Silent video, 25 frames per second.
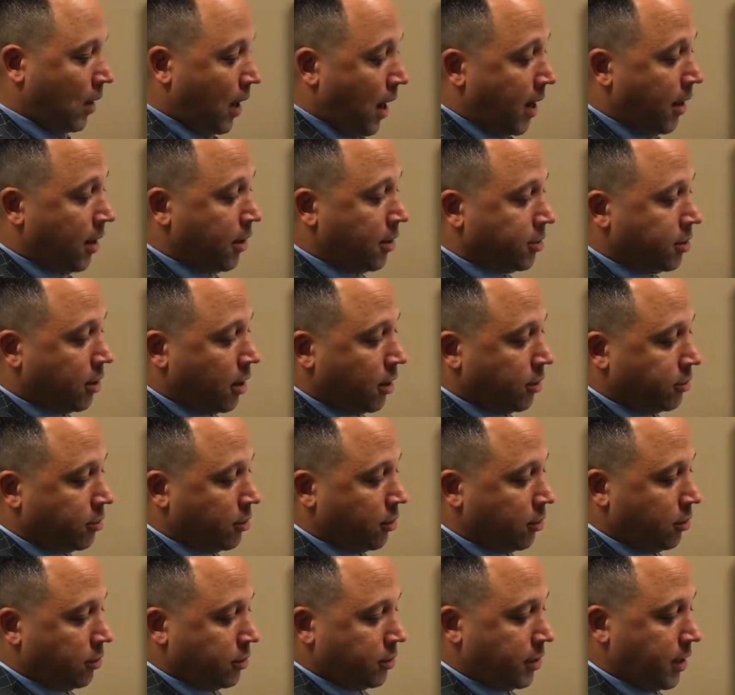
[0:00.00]
And here's also a
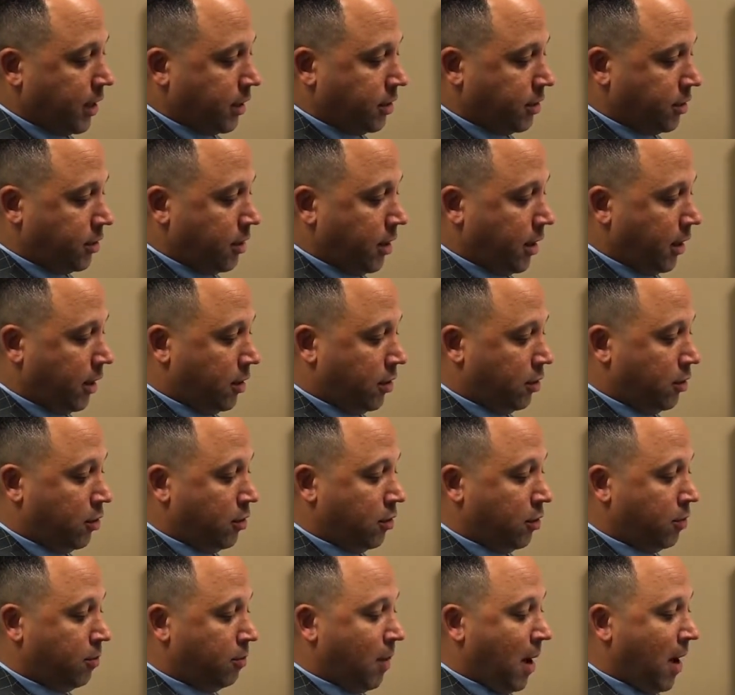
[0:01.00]
little section they can
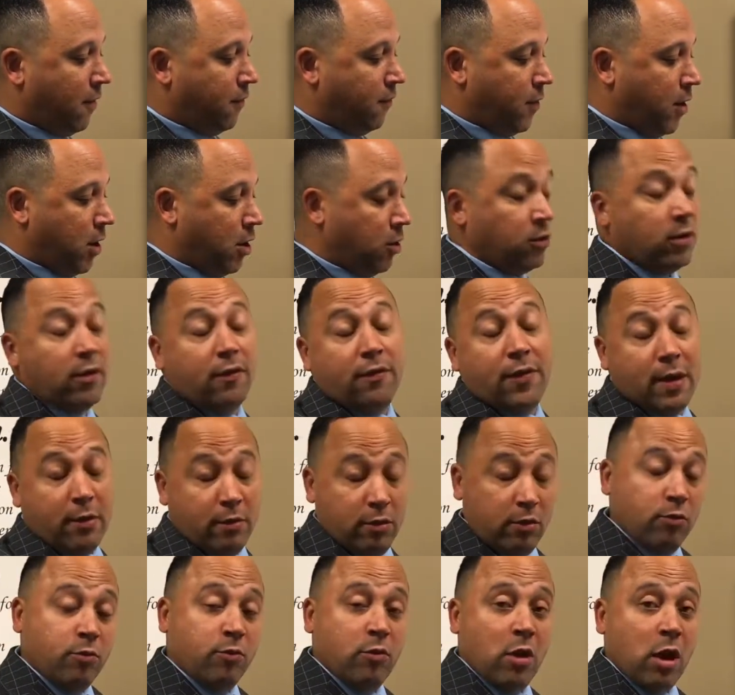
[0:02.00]
do it by phone if they
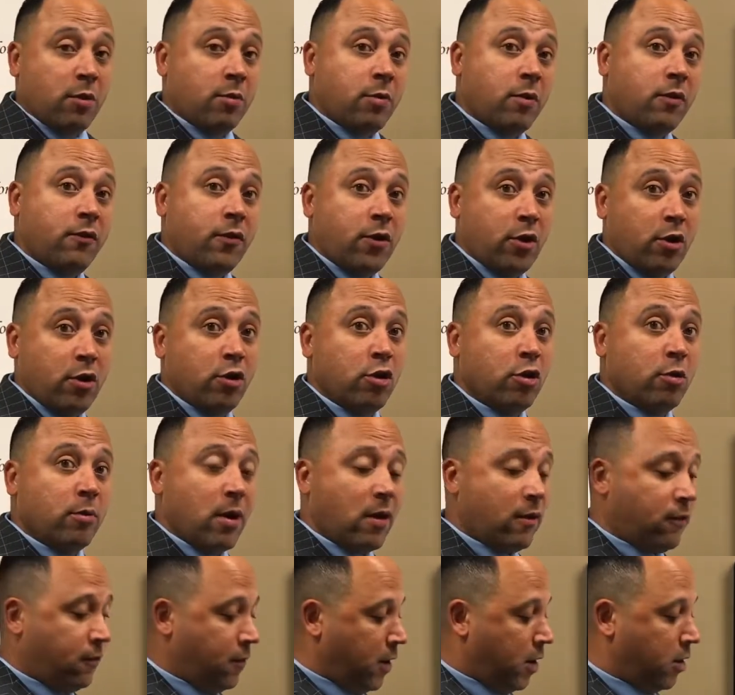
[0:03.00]
would rather prefer to do it
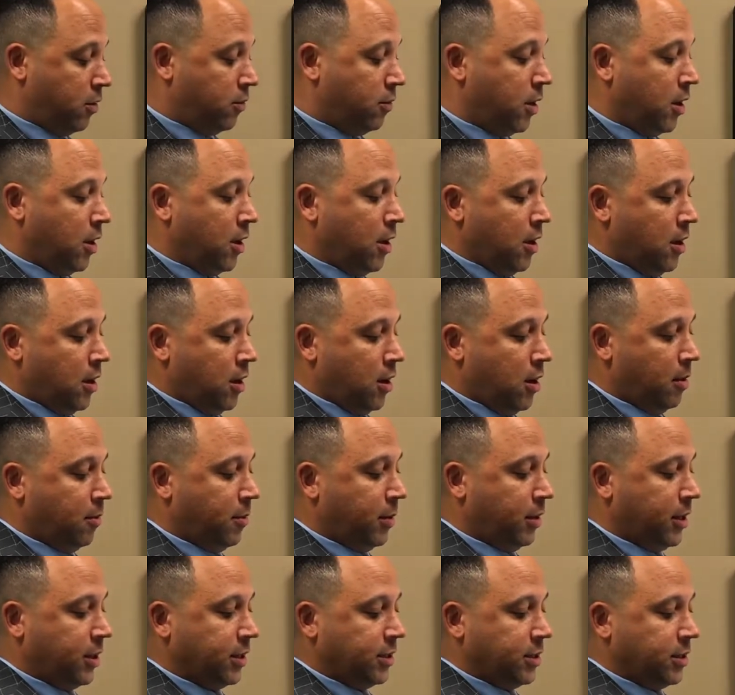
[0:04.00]
by phone.
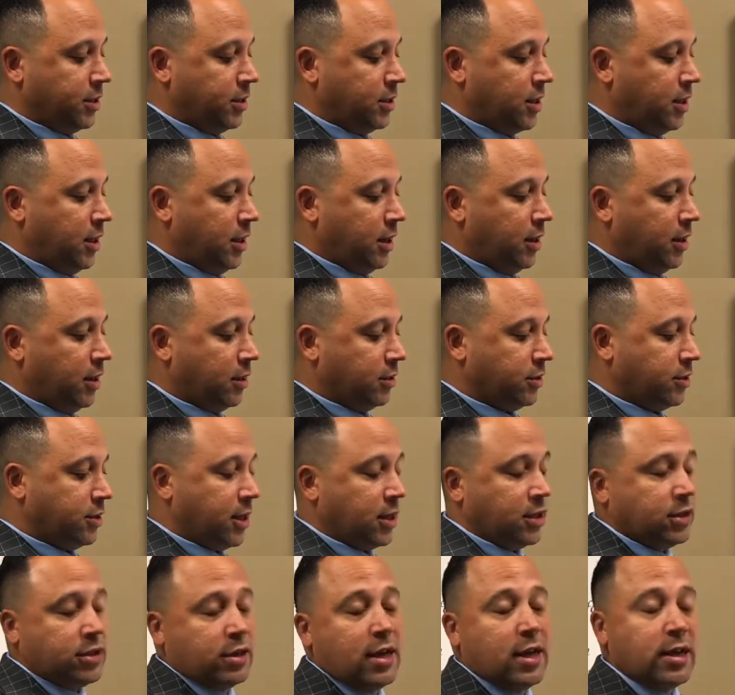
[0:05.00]
But this is a detailed
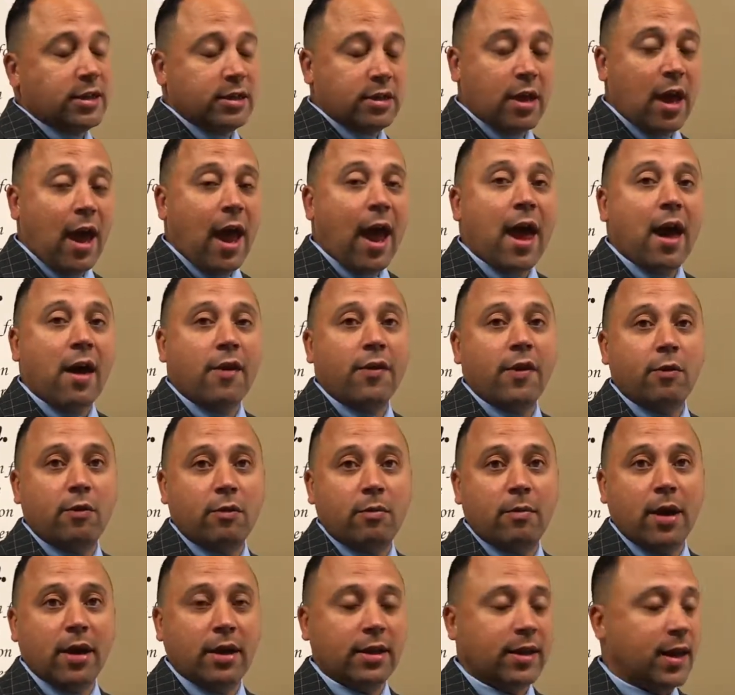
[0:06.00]
section as to how they
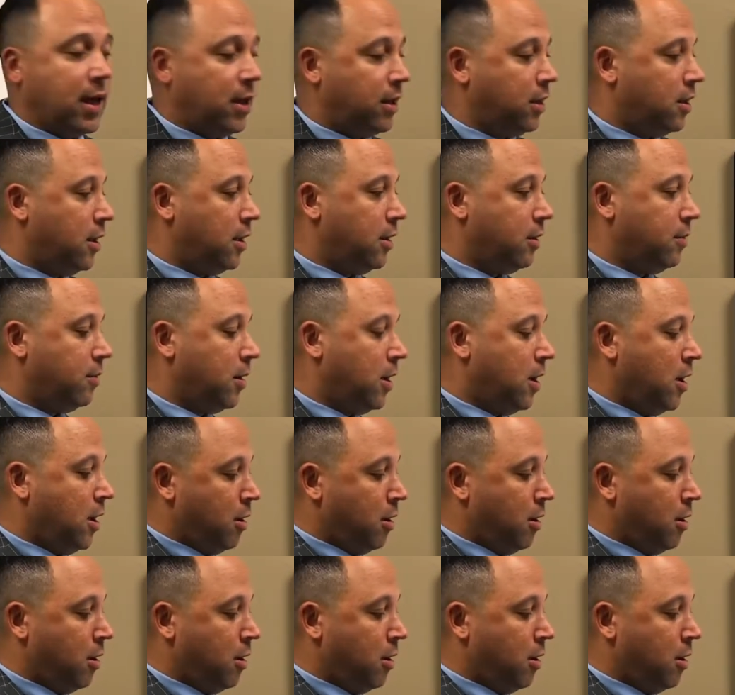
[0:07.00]
would make that claim.